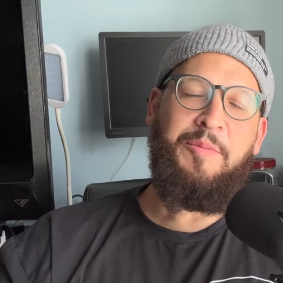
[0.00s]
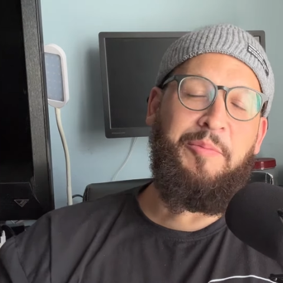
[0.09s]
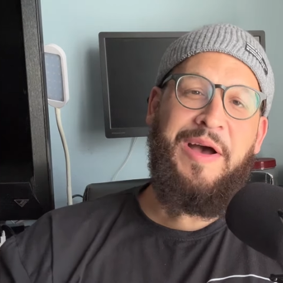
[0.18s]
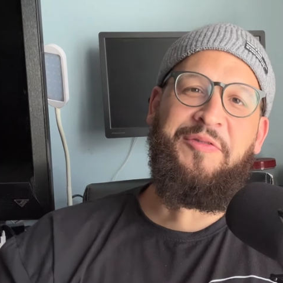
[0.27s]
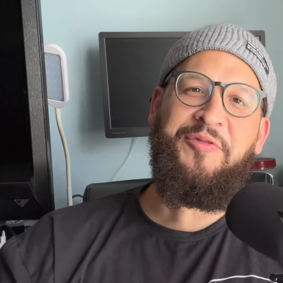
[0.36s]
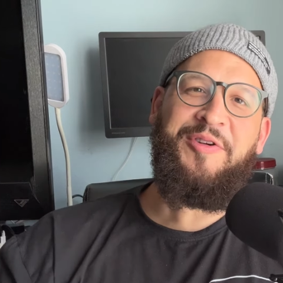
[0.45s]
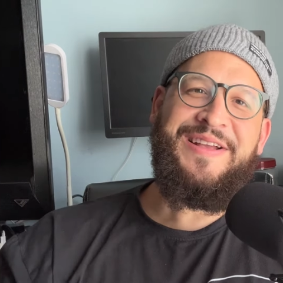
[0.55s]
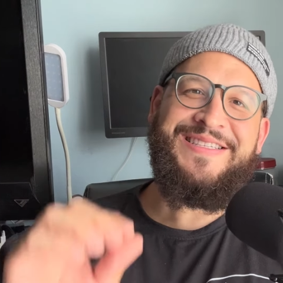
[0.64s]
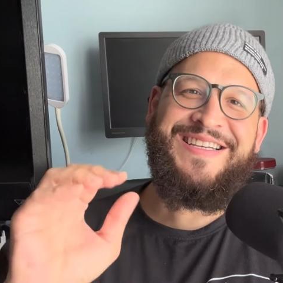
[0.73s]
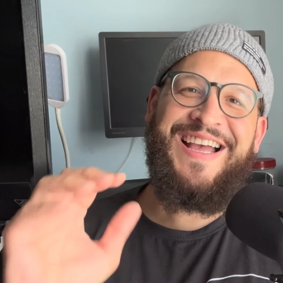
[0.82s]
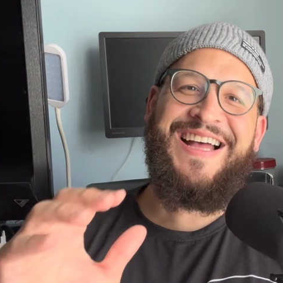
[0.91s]
My
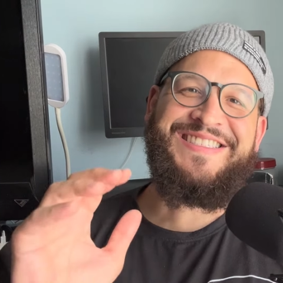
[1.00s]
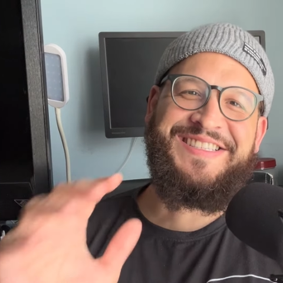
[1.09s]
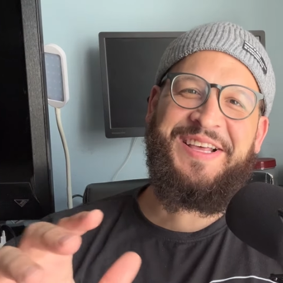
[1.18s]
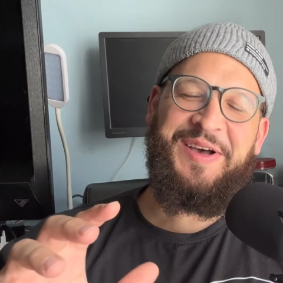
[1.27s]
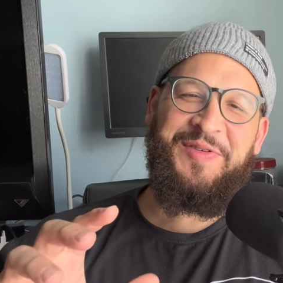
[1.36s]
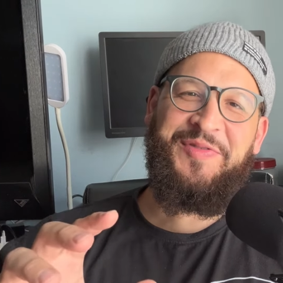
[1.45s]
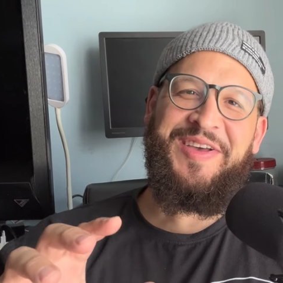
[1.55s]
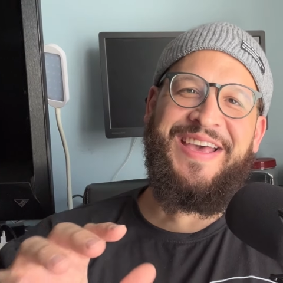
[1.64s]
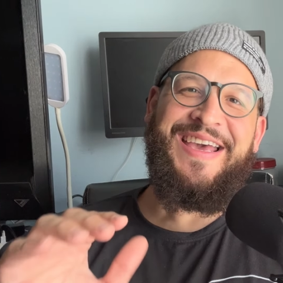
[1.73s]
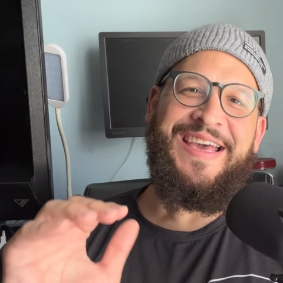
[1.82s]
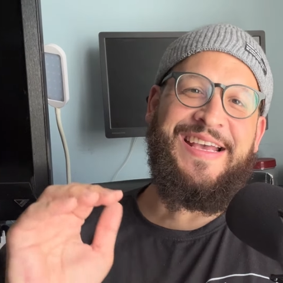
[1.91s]
friends, God's love
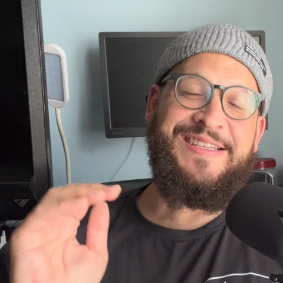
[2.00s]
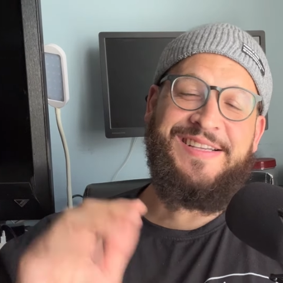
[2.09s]
is